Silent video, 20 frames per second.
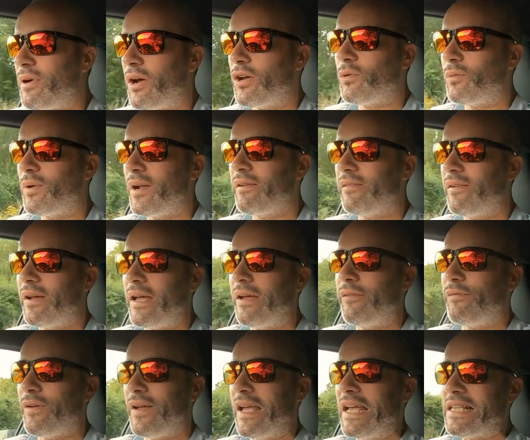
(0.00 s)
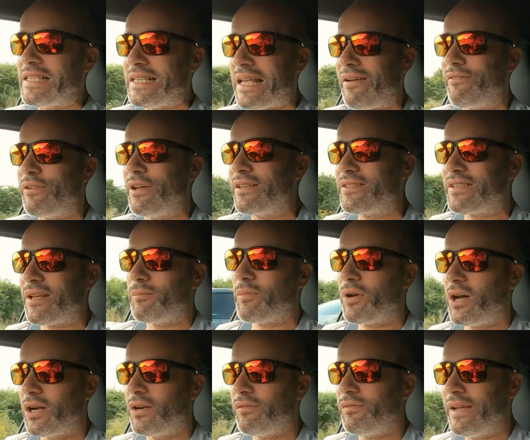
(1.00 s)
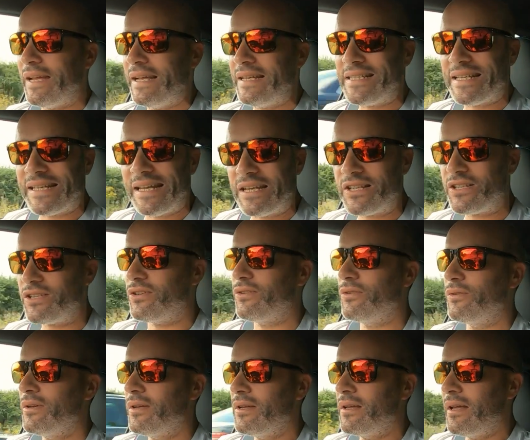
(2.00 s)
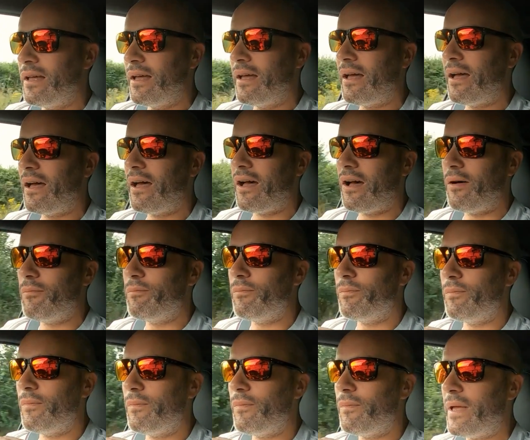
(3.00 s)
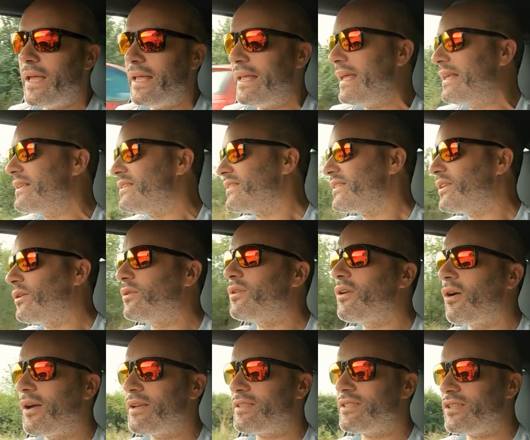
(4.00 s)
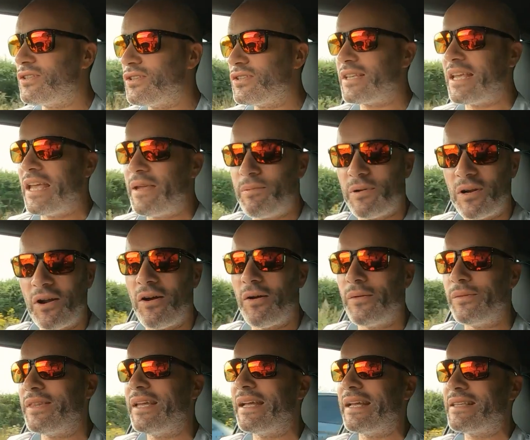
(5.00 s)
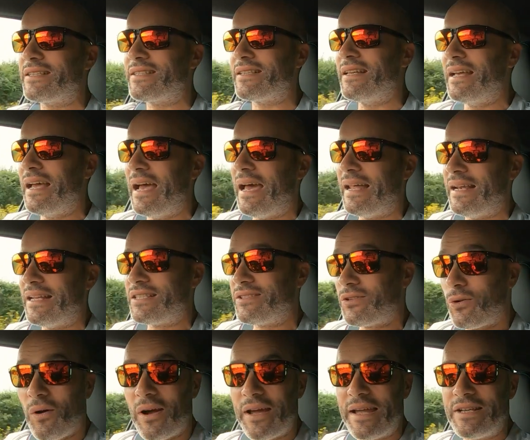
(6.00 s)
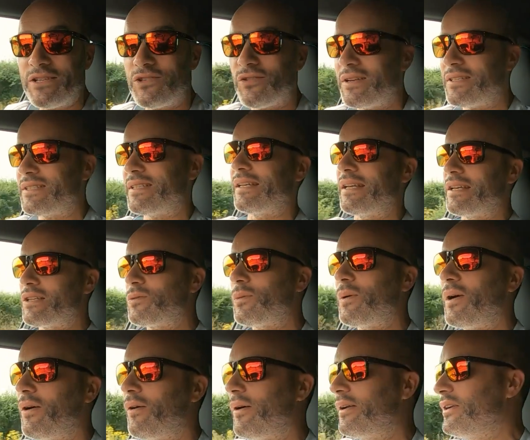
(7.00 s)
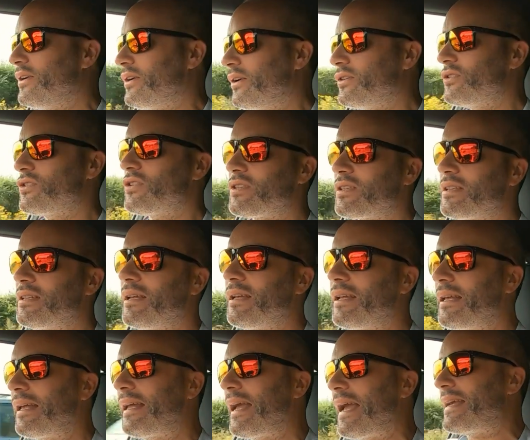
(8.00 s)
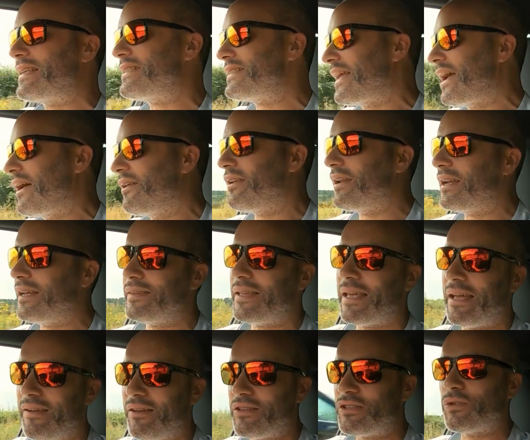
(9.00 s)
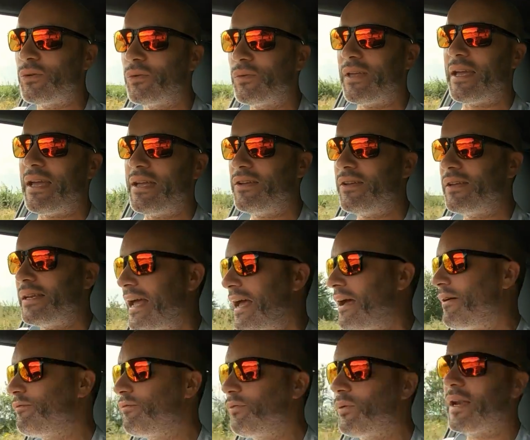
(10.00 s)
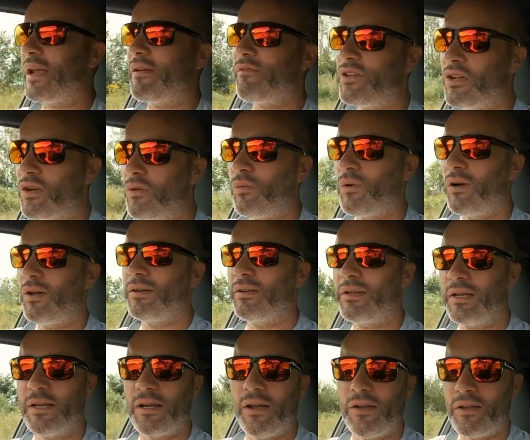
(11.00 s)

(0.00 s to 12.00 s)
mode or whatever if it is having some kind of heating issue, it is still nice to just keep an eye on things. And it's quite interesting as well, and you can just gaze down at it there. It's all there. You can have whatever you want, you know,